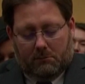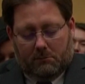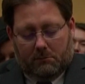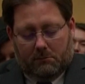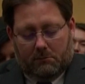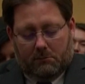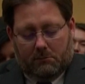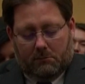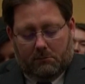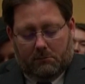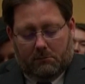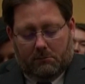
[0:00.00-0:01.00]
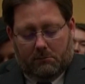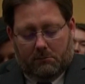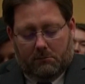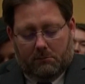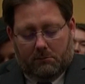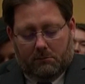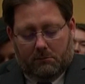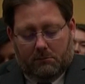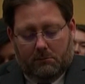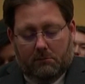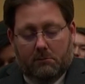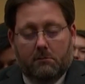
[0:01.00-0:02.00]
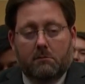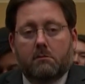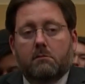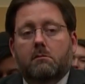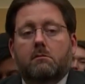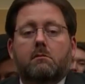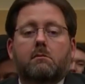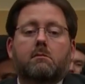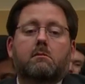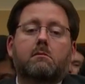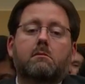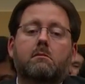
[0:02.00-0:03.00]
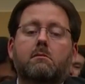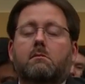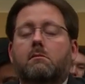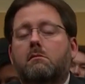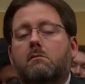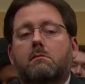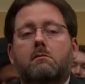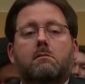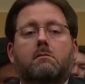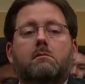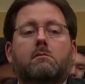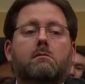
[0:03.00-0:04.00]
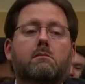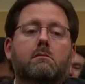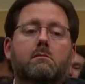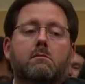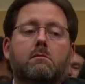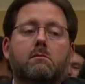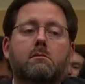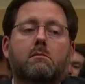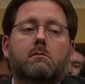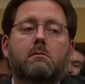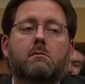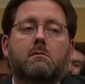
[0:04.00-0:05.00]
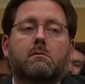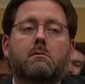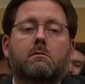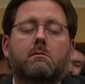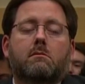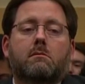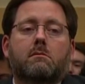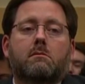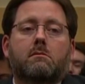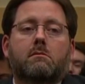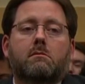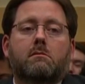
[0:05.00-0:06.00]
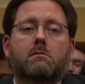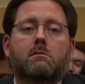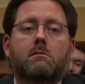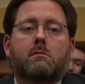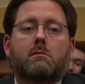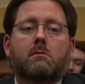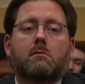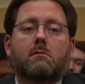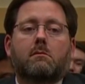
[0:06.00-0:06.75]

No words are spoken by the person on screen.